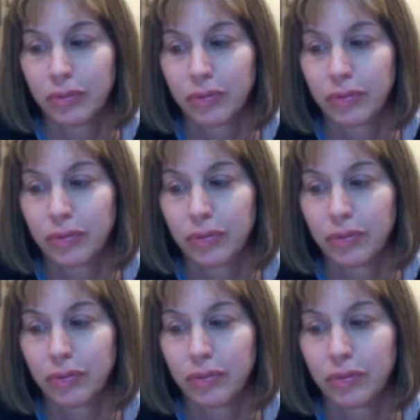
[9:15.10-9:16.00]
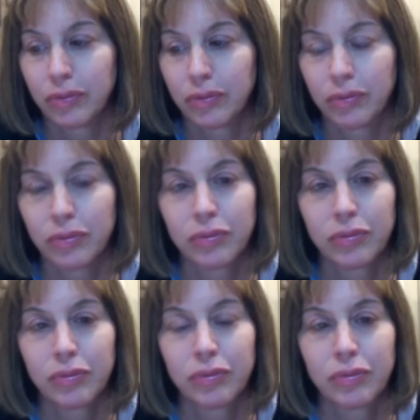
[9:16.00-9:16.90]

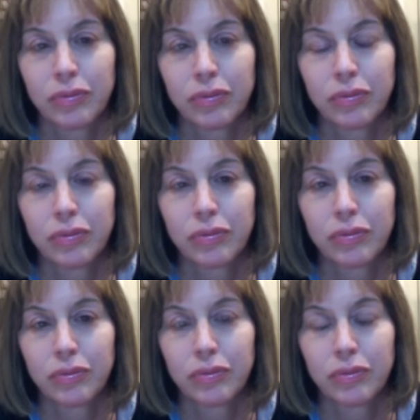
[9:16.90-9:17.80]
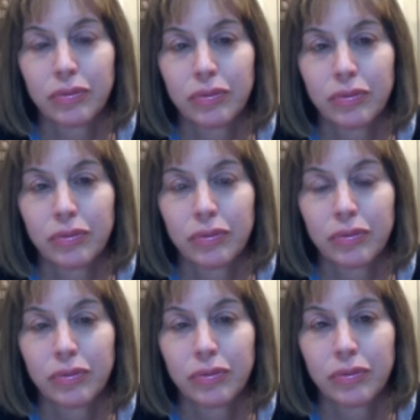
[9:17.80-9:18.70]

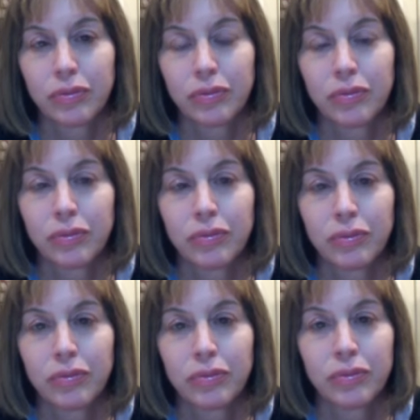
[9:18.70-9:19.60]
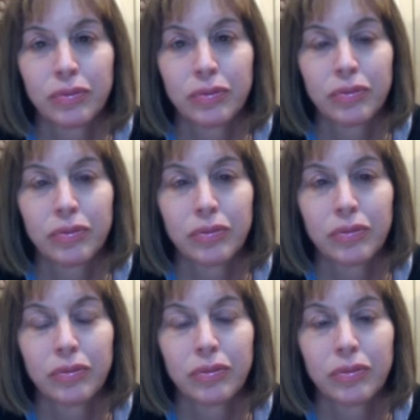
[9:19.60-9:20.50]

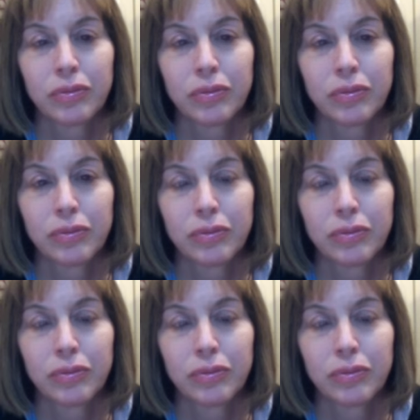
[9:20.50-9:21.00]
This person isn't speaking.